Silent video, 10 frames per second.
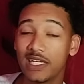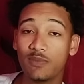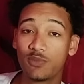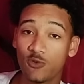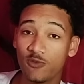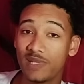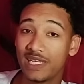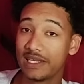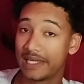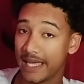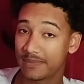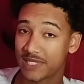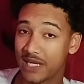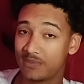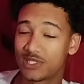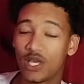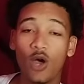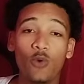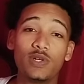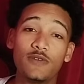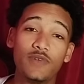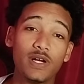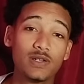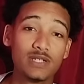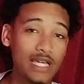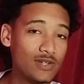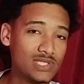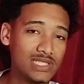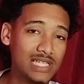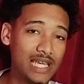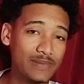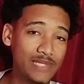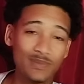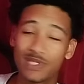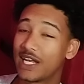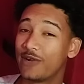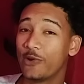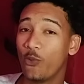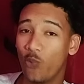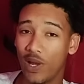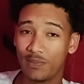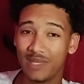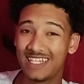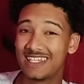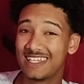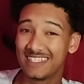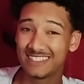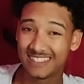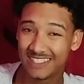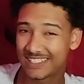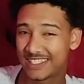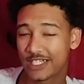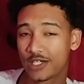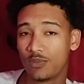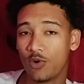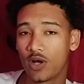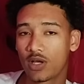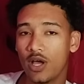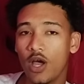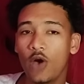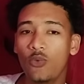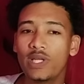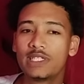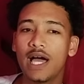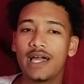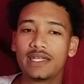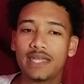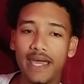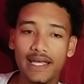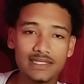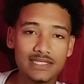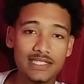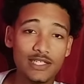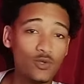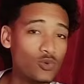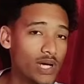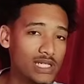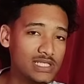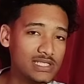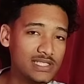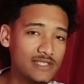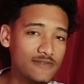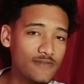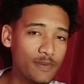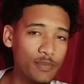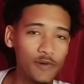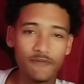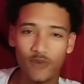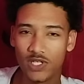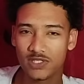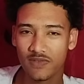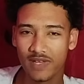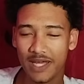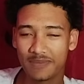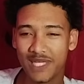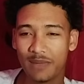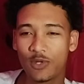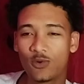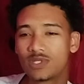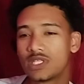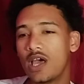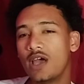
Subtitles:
an improvement in lap times, with the vehicle now sitting lap times around the 1 minute 36 second mark, which I can see you actually sitting a bit faster of a lap time, because